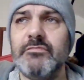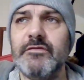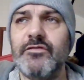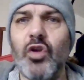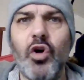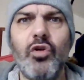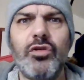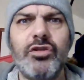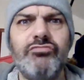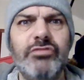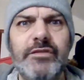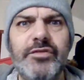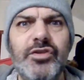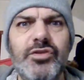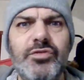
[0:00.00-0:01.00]
vlog
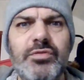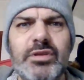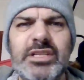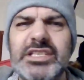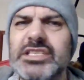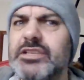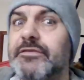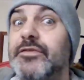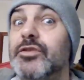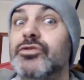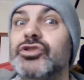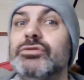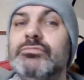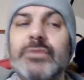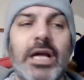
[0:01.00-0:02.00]
review. This is a
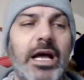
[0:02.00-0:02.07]
fusion.